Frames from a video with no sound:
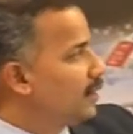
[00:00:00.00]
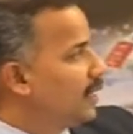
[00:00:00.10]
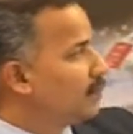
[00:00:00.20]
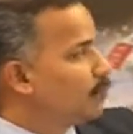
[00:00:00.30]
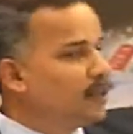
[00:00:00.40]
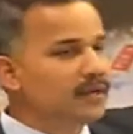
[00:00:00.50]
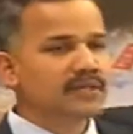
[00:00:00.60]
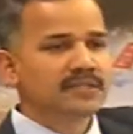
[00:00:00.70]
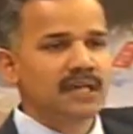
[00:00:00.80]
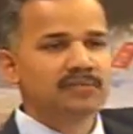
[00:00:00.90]
Like
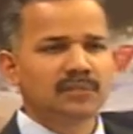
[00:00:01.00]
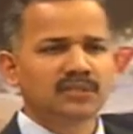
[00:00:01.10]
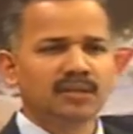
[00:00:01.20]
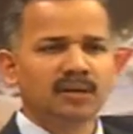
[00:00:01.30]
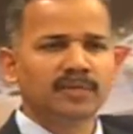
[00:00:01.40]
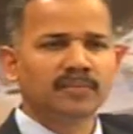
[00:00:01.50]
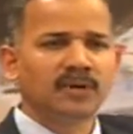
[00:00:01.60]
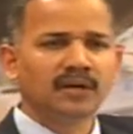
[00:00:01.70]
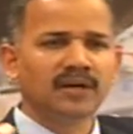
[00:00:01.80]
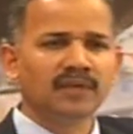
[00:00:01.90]
momentous times about some of the
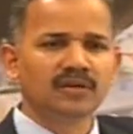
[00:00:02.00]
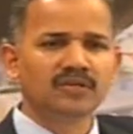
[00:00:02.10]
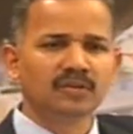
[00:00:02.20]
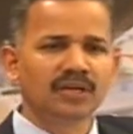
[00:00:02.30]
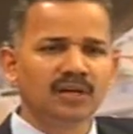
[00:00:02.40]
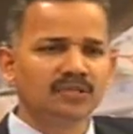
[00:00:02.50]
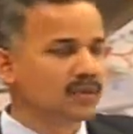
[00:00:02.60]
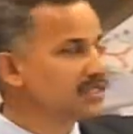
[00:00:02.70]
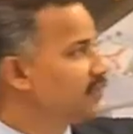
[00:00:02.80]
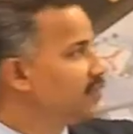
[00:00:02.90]
important events during last
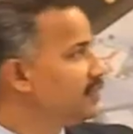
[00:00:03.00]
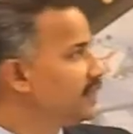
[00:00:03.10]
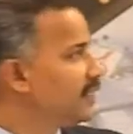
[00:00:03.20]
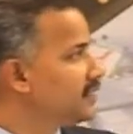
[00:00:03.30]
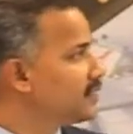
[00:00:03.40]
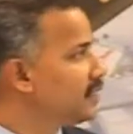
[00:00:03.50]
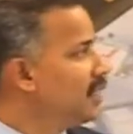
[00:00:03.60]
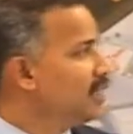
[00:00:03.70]
175 years,